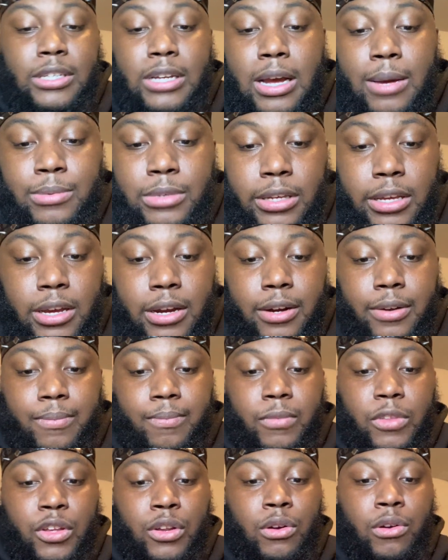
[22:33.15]
times a year.
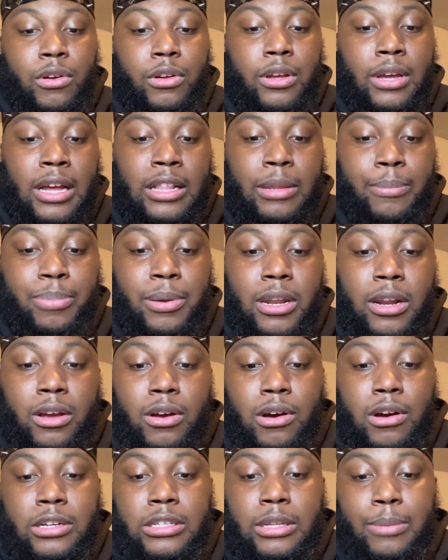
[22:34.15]
You know, you got the
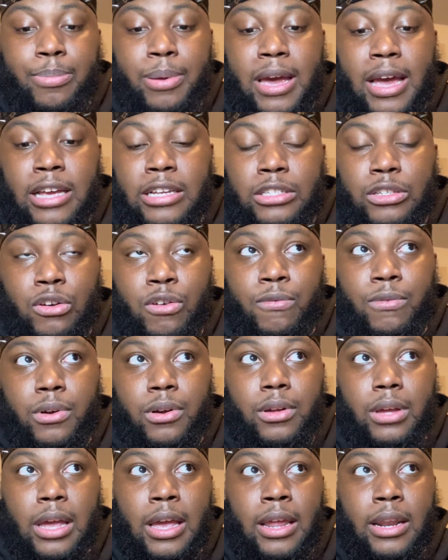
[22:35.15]
Pentecost, the
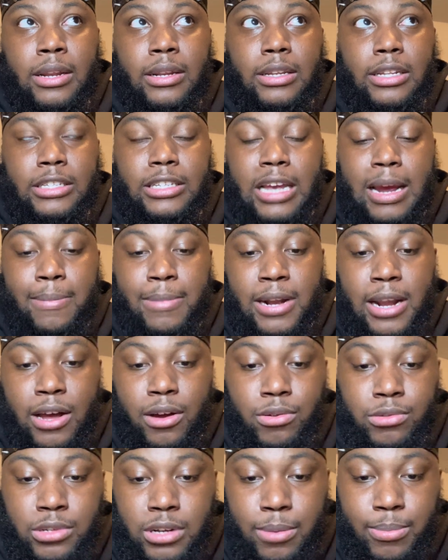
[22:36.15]
Passover, and the
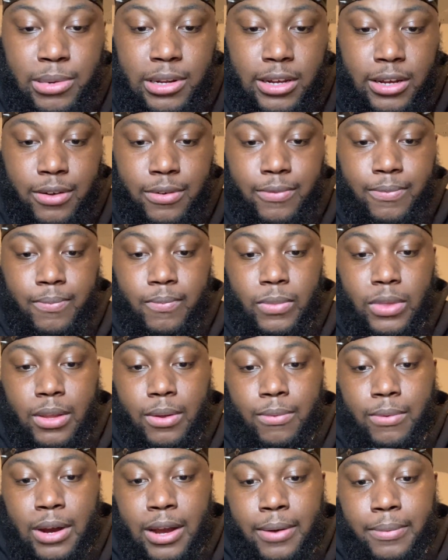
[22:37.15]
tabernacles, I believe,
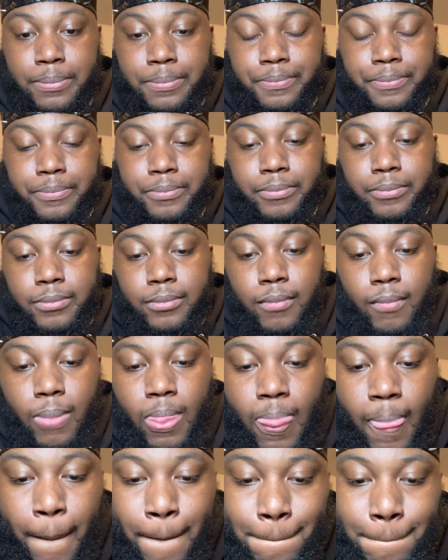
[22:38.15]
right?
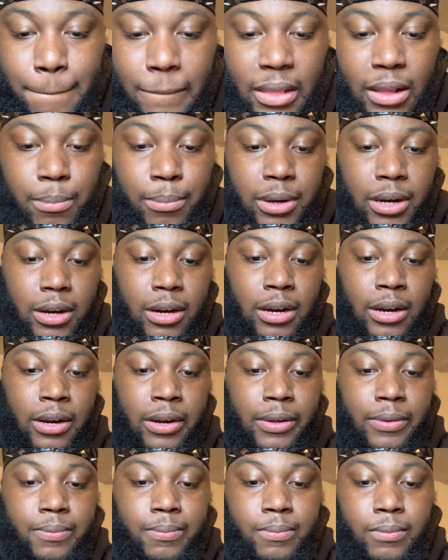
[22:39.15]
But
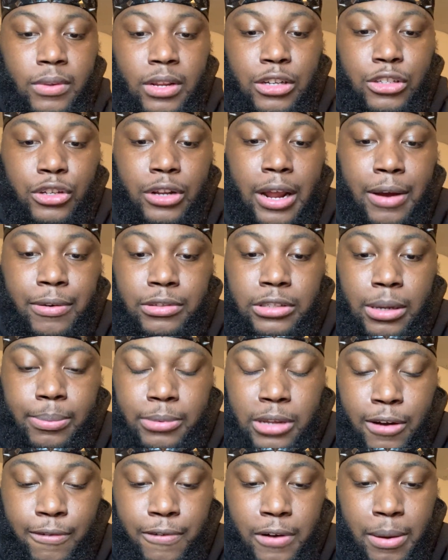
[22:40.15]
uh, so they was up
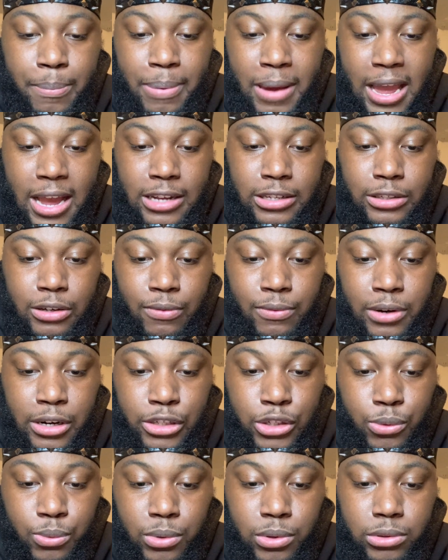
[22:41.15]
there for the Passover
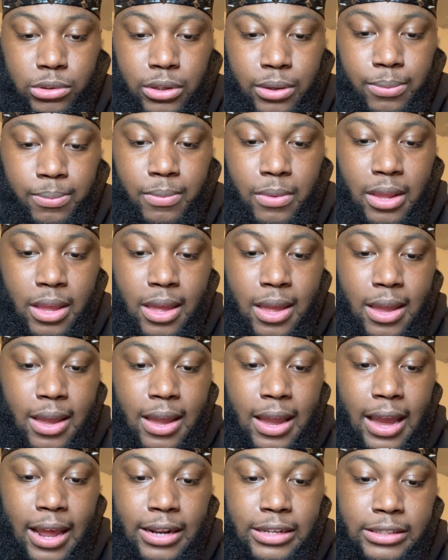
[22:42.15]
in Jerusalem,
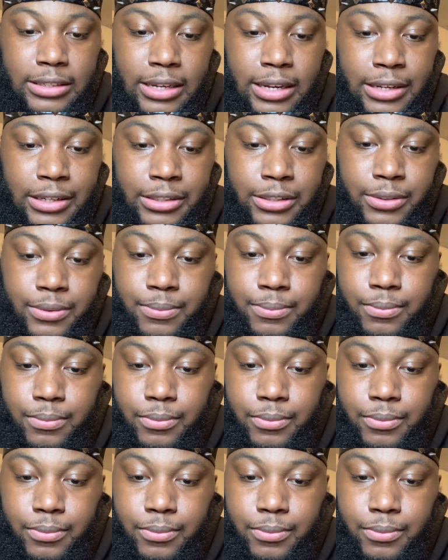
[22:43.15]
and it says,